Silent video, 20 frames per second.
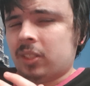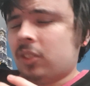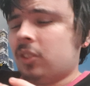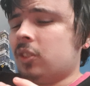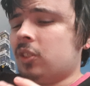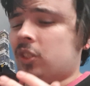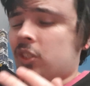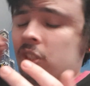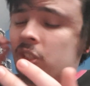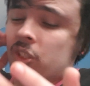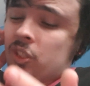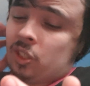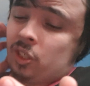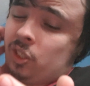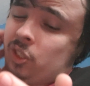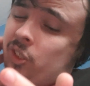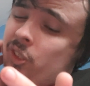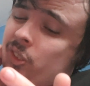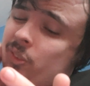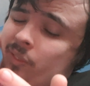
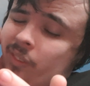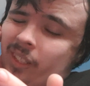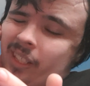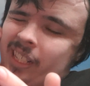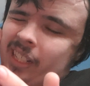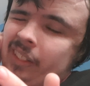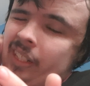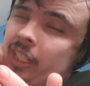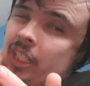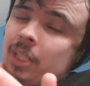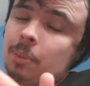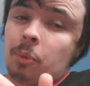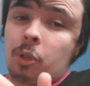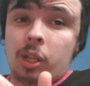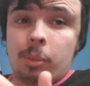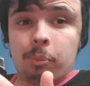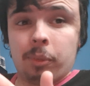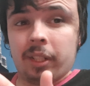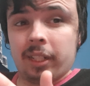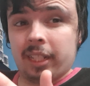So the
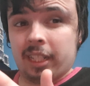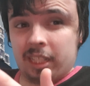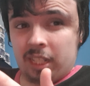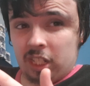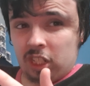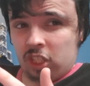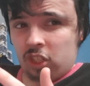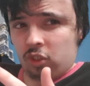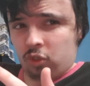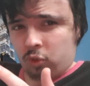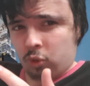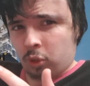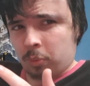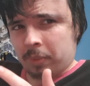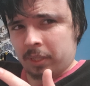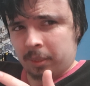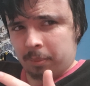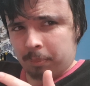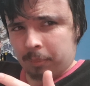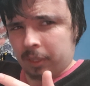smart money is
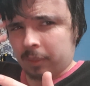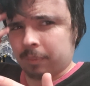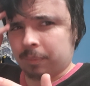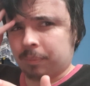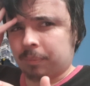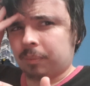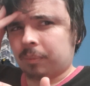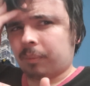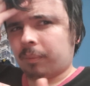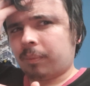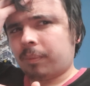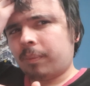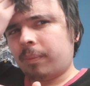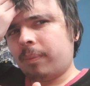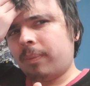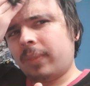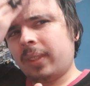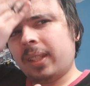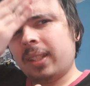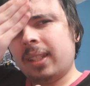Strowman, but
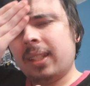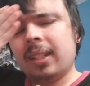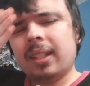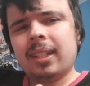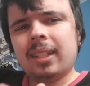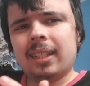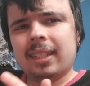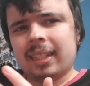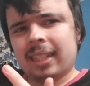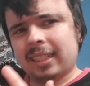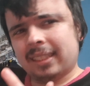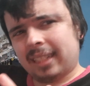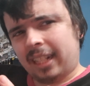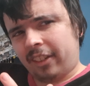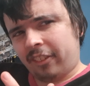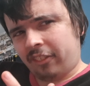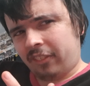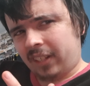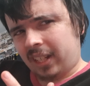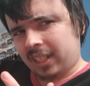it's
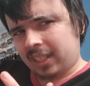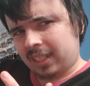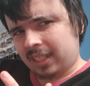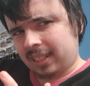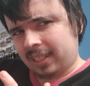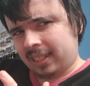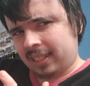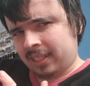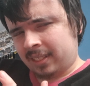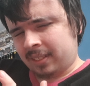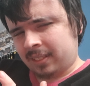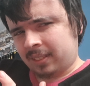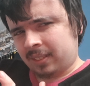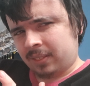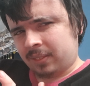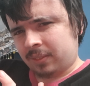at Fastlane.